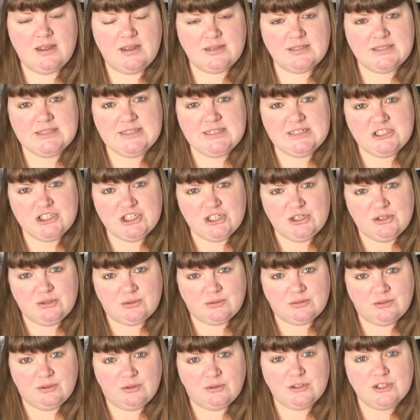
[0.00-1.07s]
stitch
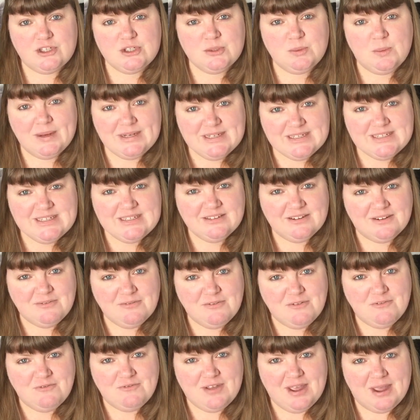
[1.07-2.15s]
along on the 29th
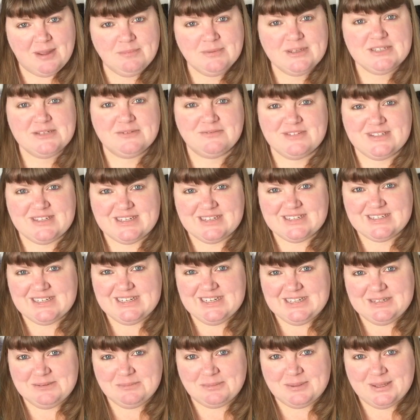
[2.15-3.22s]
of Feb, because obviously it's a
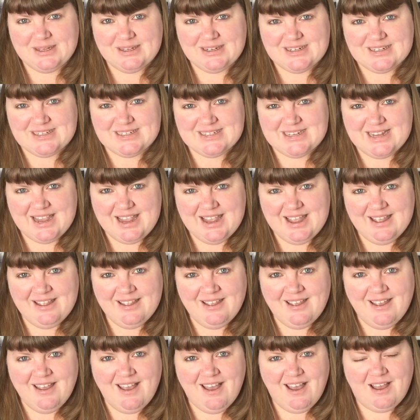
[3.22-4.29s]
leap year this year.
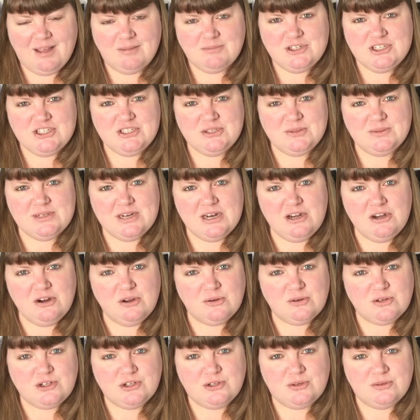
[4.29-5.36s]
She's doing a
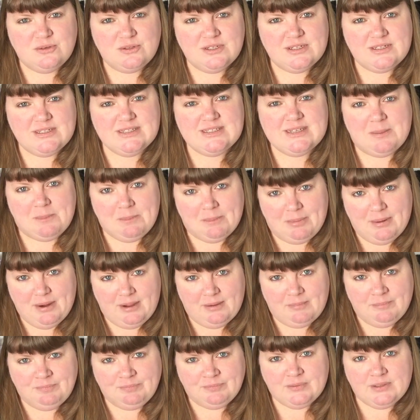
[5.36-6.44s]
long dog
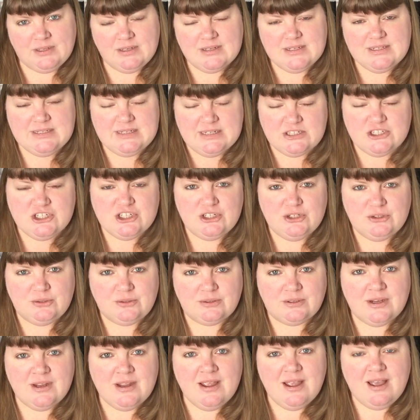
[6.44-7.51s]
sampler stitch along.